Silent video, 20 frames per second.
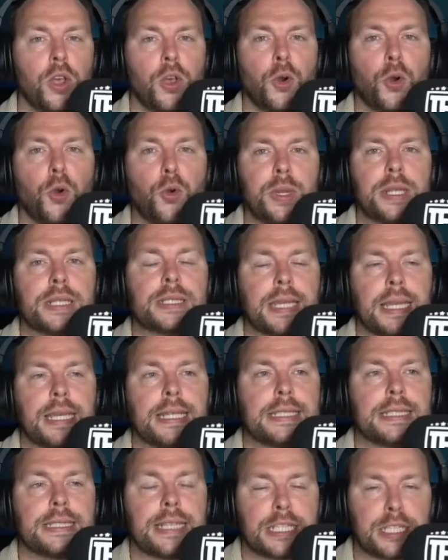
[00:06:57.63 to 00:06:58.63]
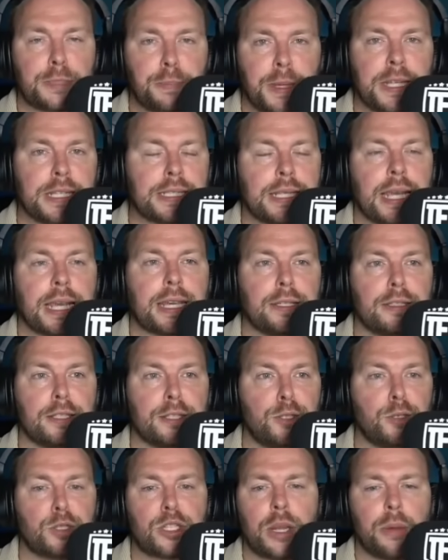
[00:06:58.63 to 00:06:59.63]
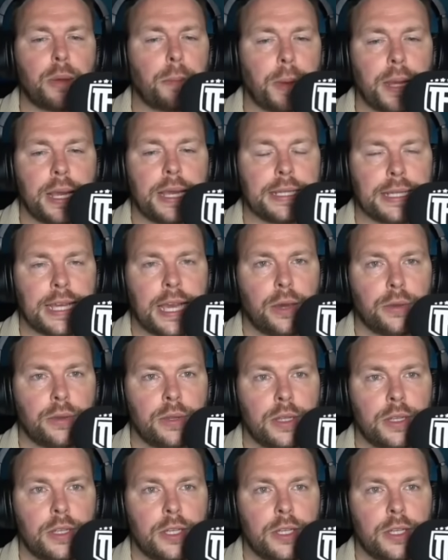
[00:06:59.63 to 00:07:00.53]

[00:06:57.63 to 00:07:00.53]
All it takes is that split second and you slow a player down.